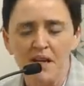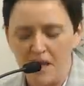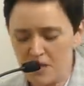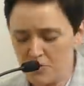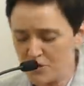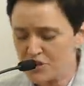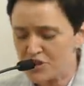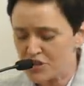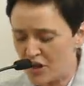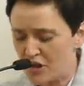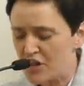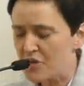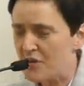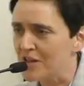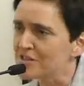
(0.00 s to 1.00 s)
It will show
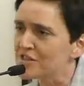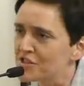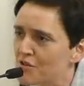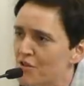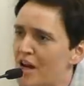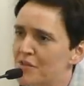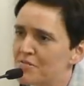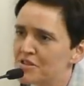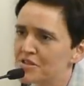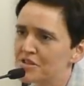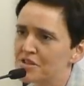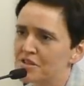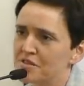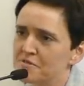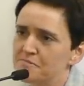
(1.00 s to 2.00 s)
you, I'll describe it
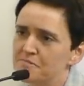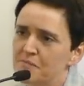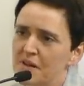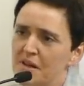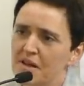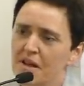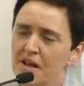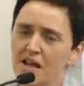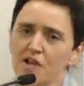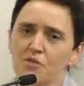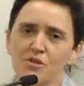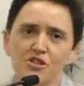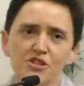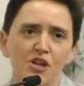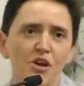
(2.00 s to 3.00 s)
to you. It
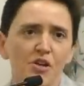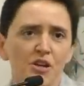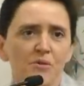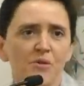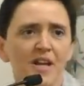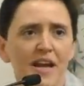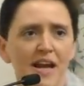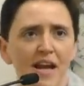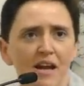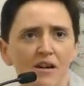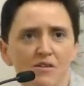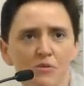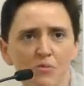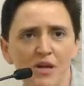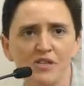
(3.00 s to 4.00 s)
will show you a
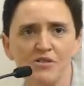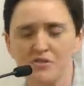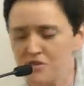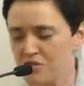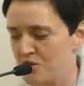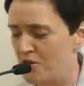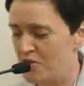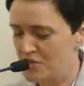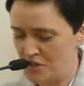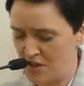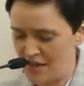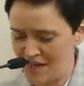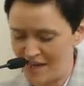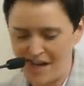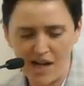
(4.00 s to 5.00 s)
cow, Western slaughter,
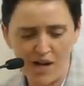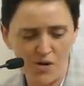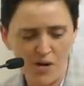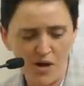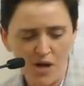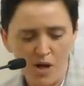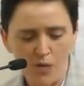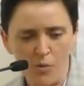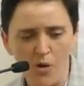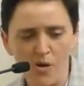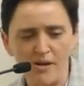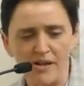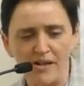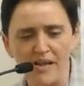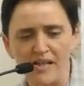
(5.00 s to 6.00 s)
a cow
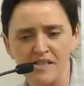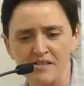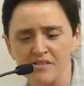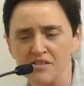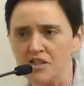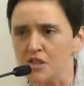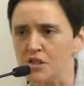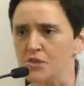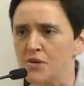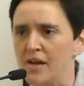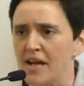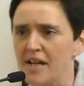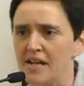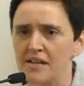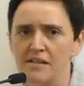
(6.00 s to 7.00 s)
walking into
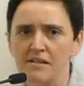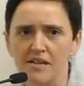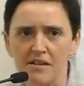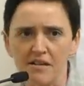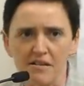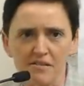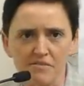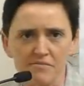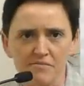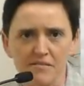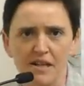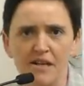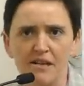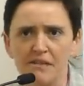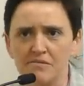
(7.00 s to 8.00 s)
a little
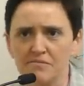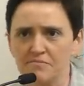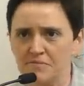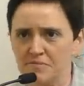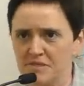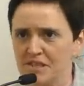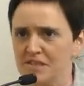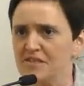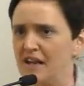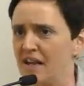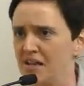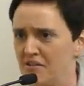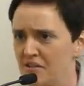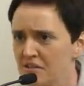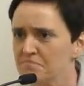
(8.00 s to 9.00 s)

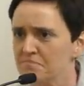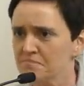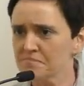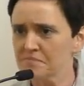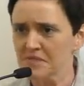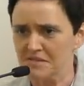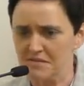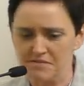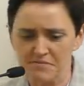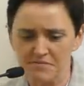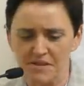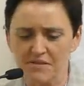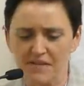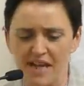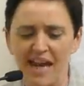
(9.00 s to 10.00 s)
container, little
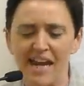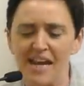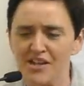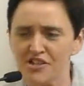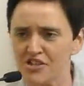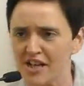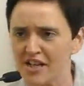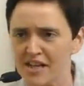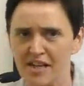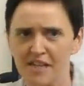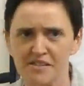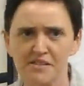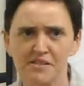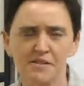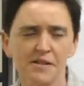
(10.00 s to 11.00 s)
cage, I
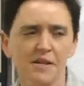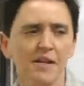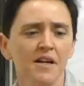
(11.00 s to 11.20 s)
guess.